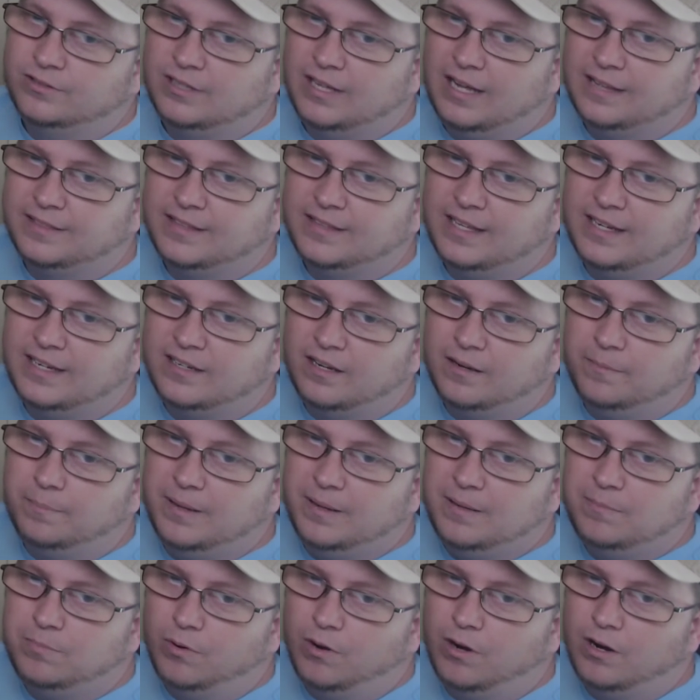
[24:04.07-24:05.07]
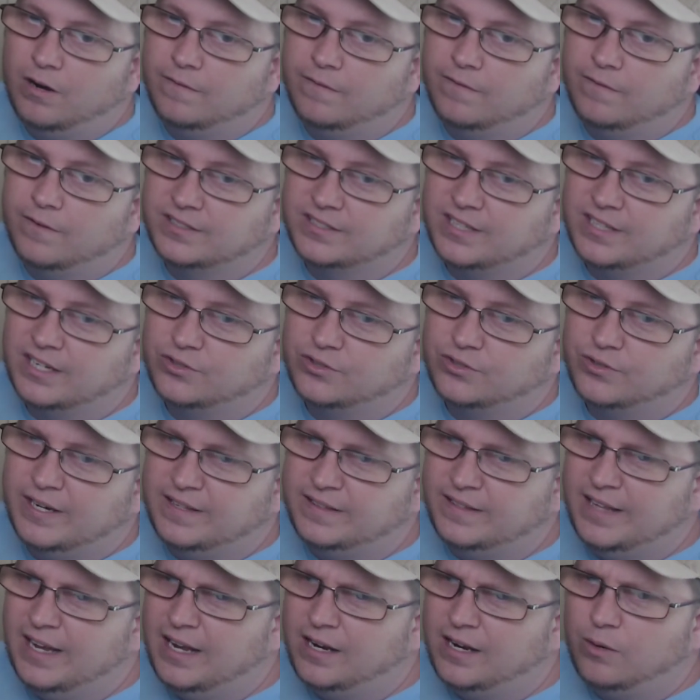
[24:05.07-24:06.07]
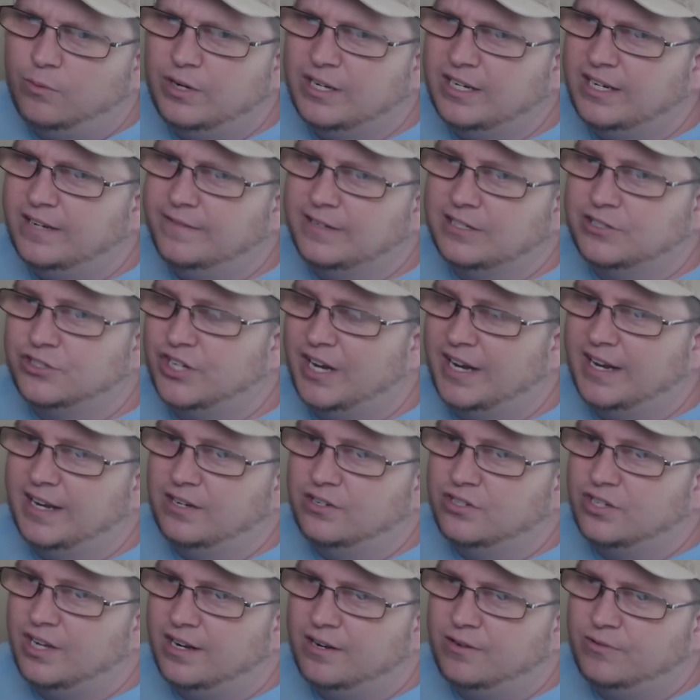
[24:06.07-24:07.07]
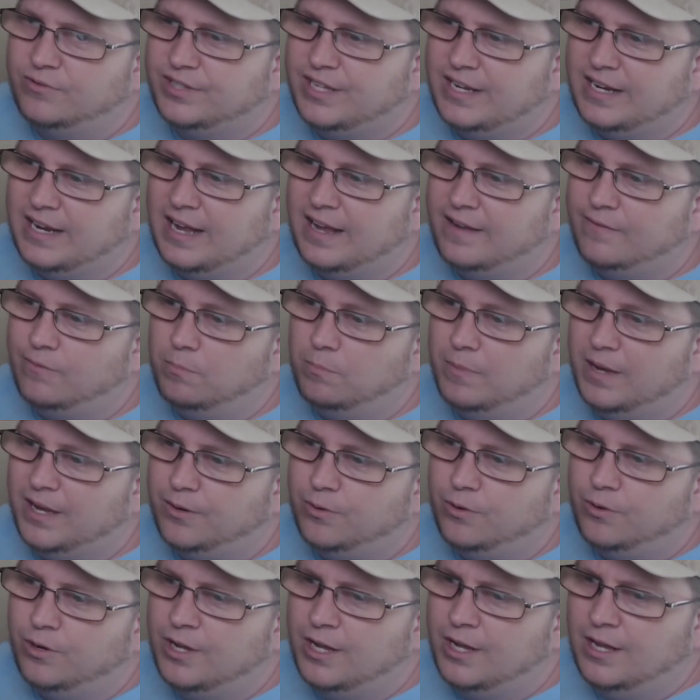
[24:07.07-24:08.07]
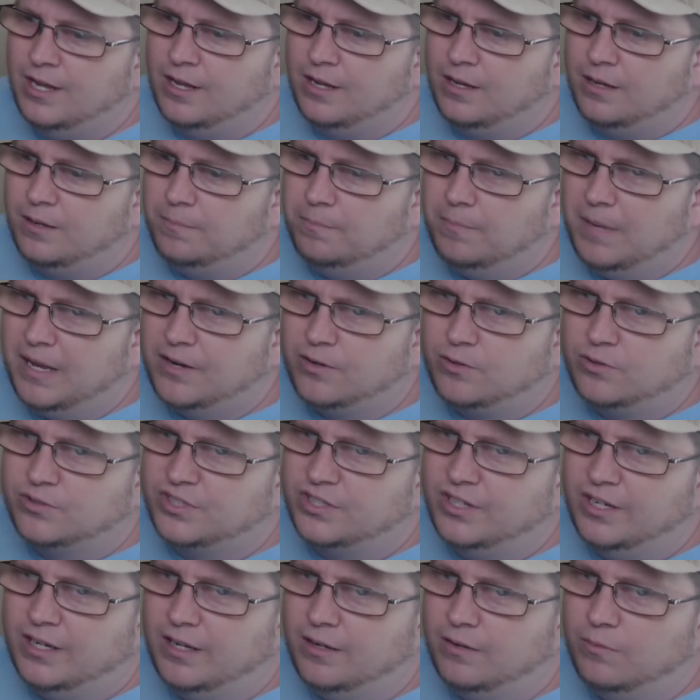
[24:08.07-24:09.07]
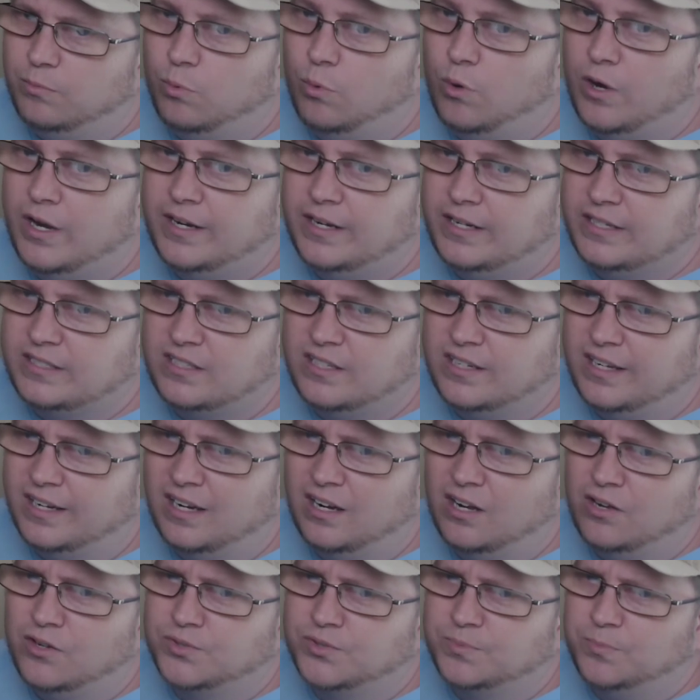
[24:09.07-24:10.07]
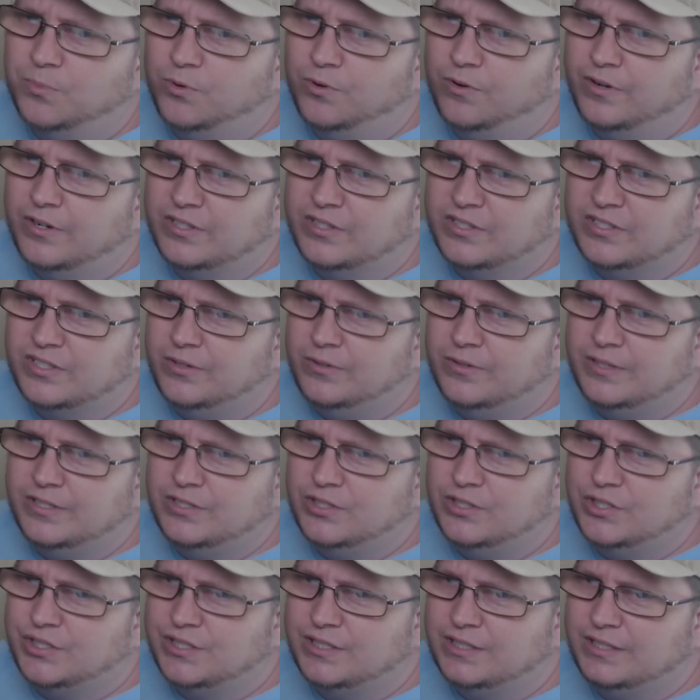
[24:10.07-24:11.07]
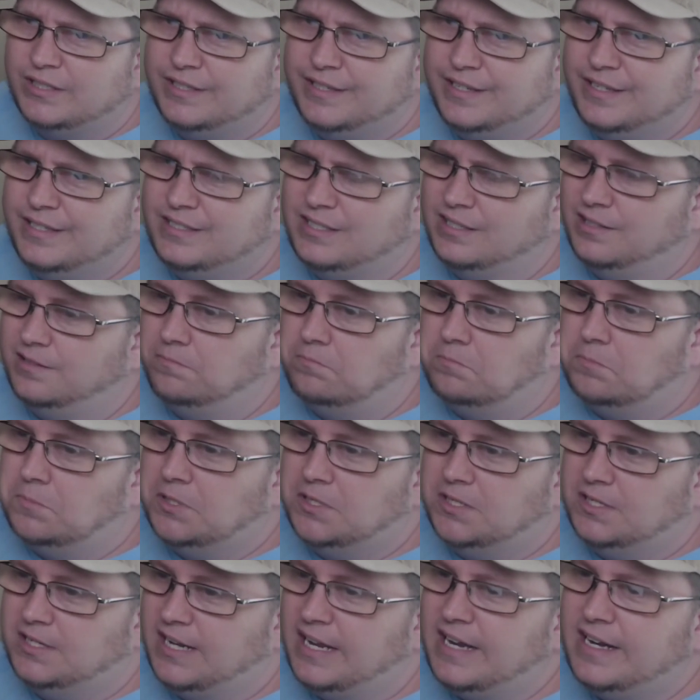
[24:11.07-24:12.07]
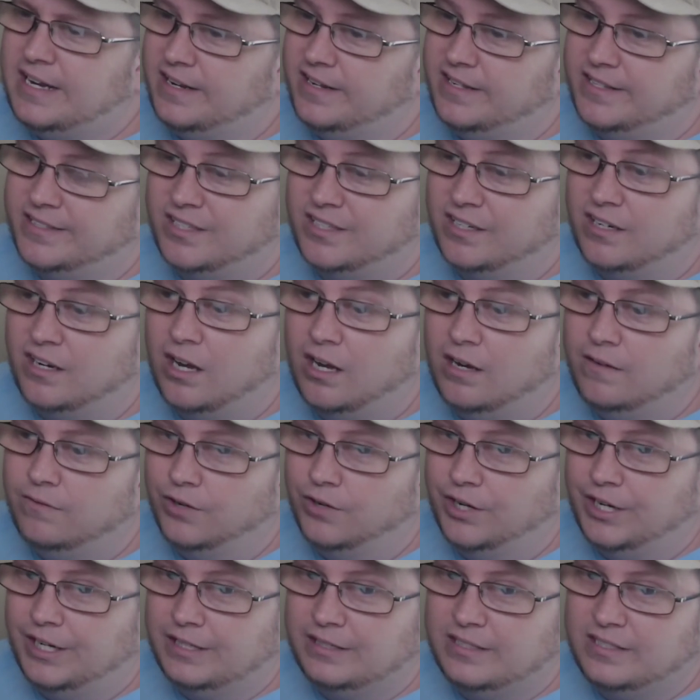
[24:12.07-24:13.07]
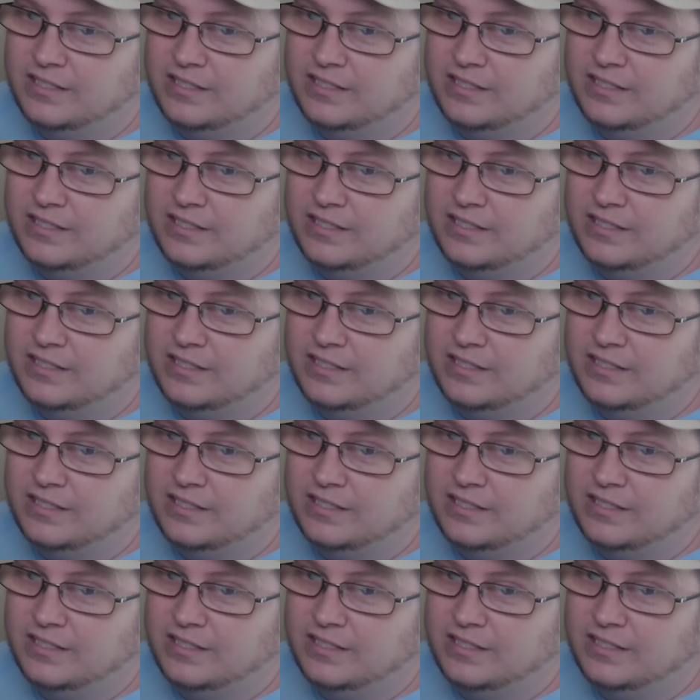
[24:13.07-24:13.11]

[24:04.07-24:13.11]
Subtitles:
I think people are over exaggerating that. I wouldn't even change. I don't think having metal is going to, 1, it's going to cost more, and 2, it just isn't needed. It's a covering.